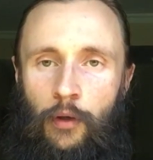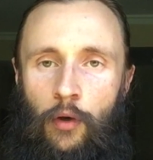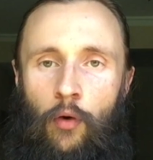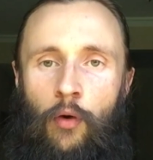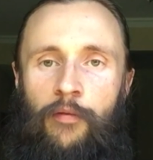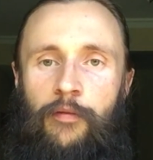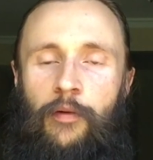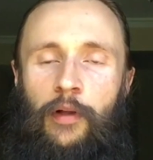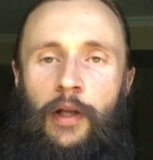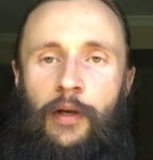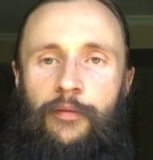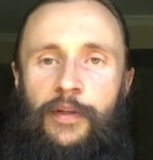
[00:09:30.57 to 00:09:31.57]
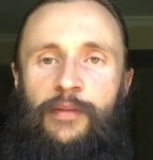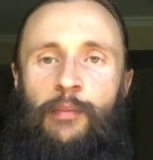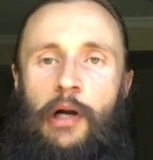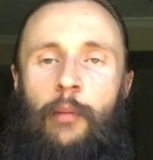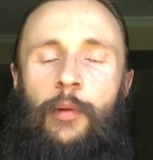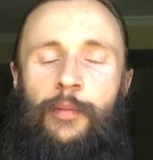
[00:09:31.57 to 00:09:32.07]
off, a lot of these
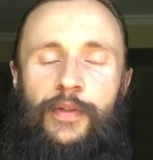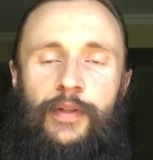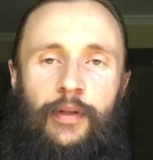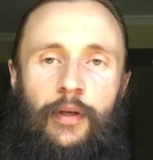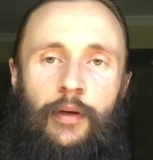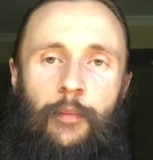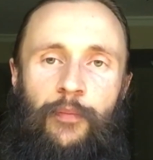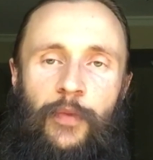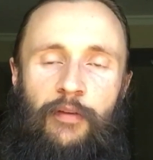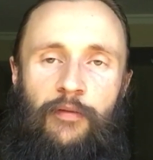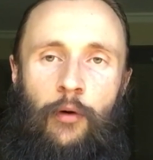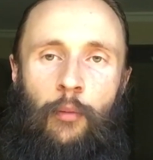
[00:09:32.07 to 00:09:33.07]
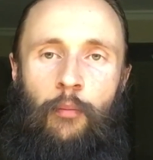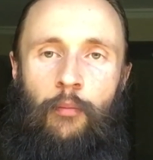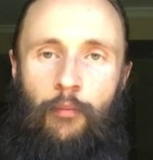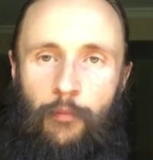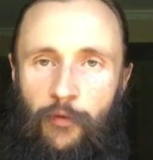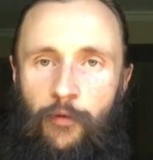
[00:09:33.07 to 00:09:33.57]
problems
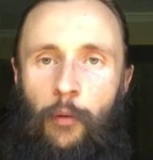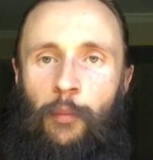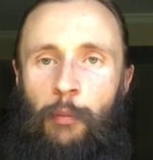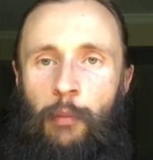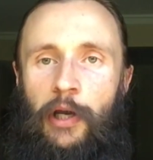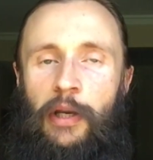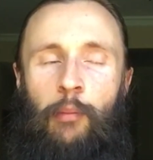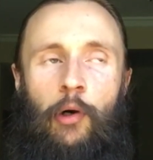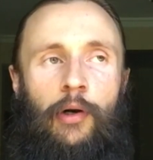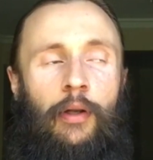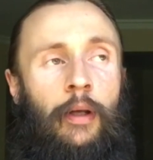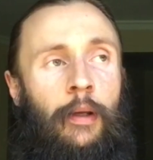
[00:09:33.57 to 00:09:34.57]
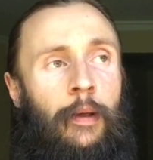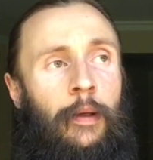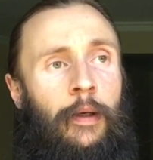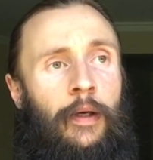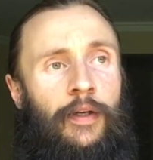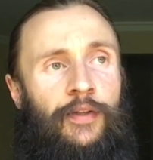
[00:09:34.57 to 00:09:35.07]
from the body part.
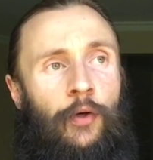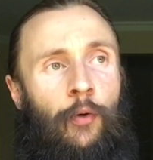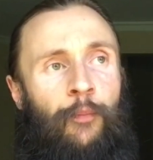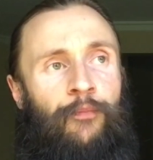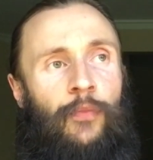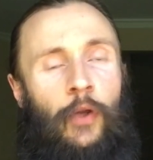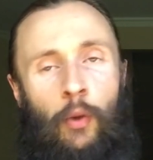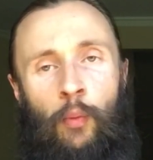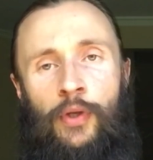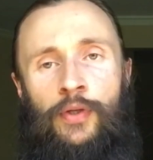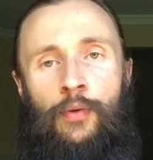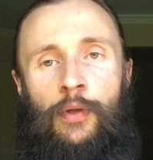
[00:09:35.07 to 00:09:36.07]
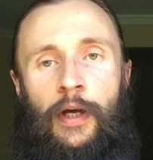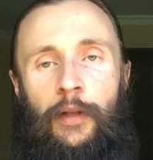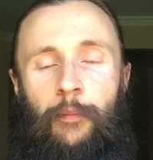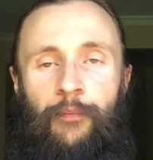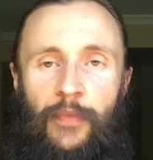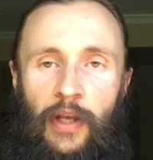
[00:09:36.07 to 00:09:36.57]
So we do
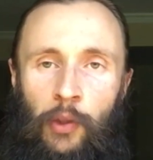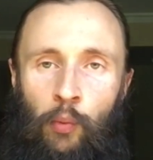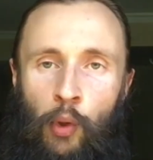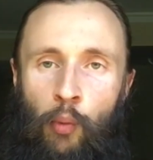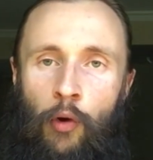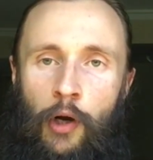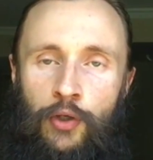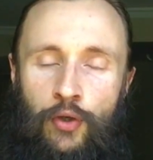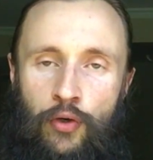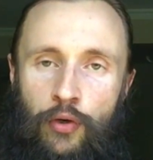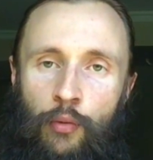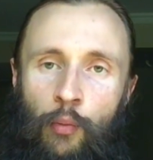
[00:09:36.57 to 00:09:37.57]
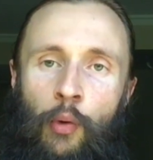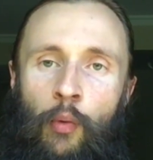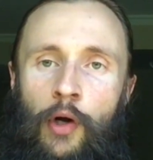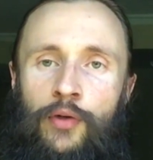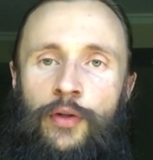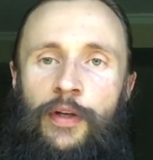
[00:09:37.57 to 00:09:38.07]
that, and we
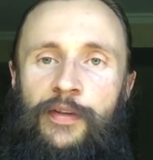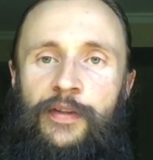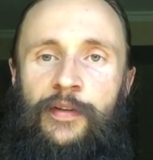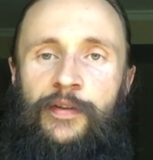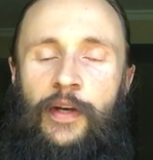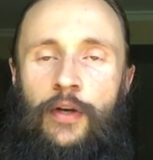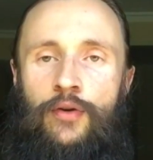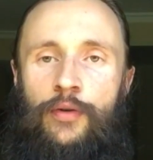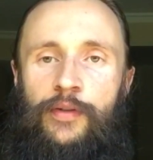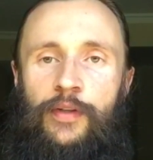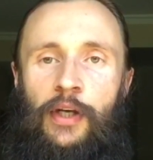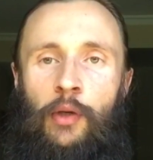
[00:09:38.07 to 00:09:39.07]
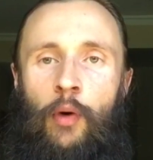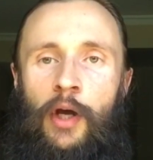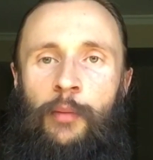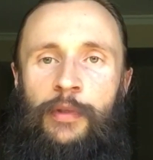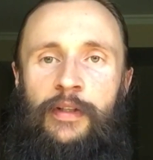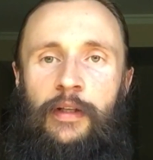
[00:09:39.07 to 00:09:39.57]
watch these sensations
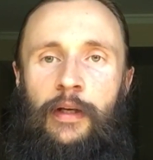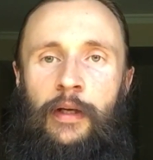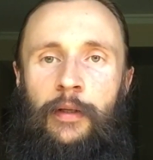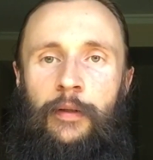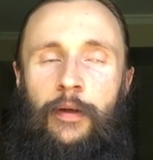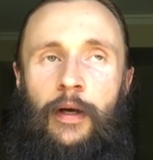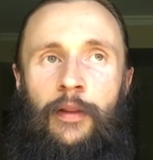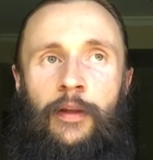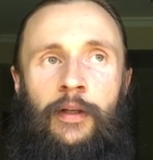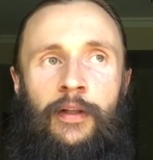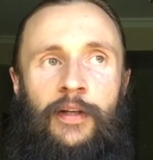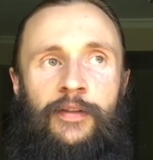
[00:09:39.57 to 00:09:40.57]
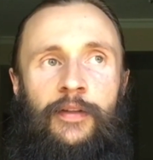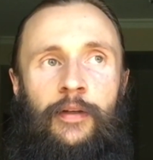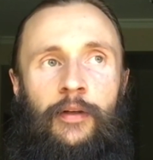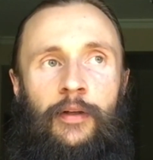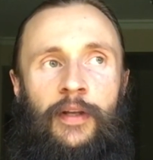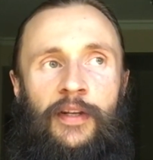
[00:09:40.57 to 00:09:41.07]
equanimously, and I think that's
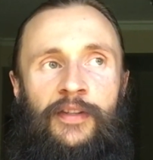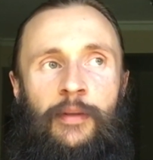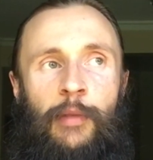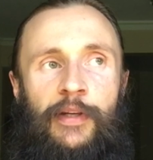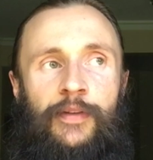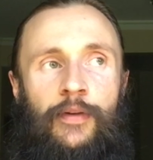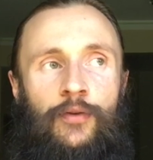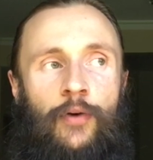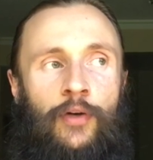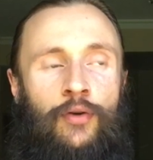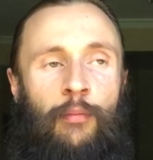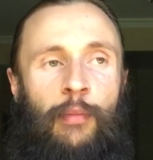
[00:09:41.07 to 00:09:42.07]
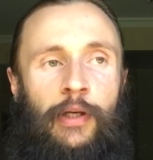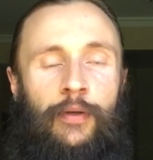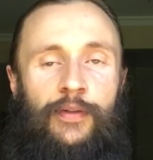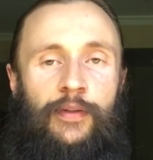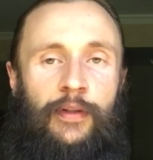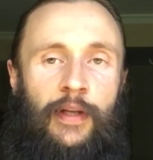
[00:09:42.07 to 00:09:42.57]
the best instruction,
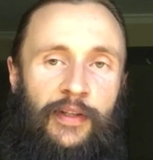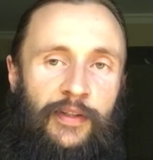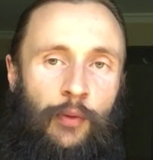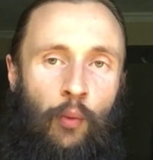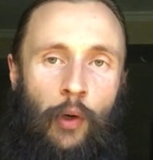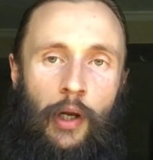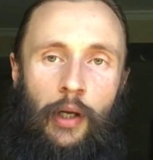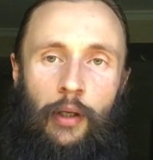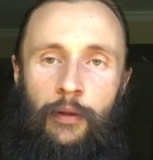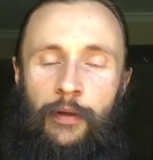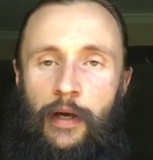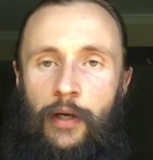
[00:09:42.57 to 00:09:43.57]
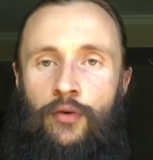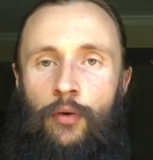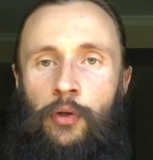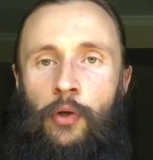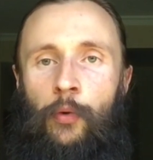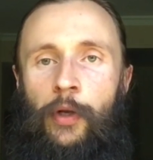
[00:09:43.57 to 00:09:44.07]
because that's the way the actual
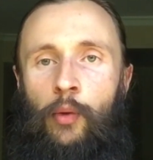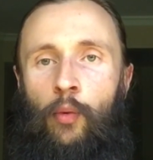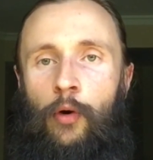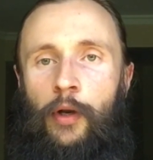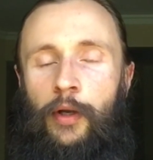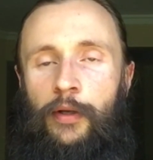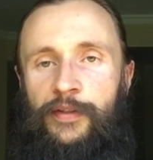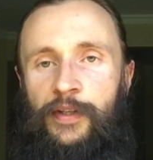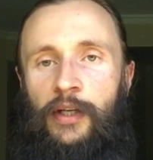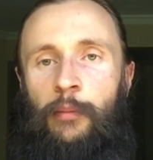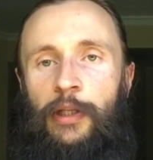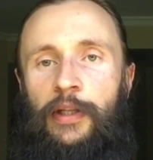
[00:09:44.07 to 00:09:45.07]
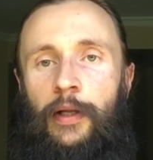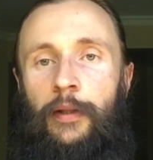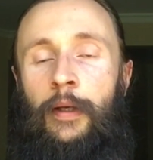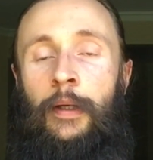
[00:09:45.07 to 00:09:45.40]
yogic work is going to be done.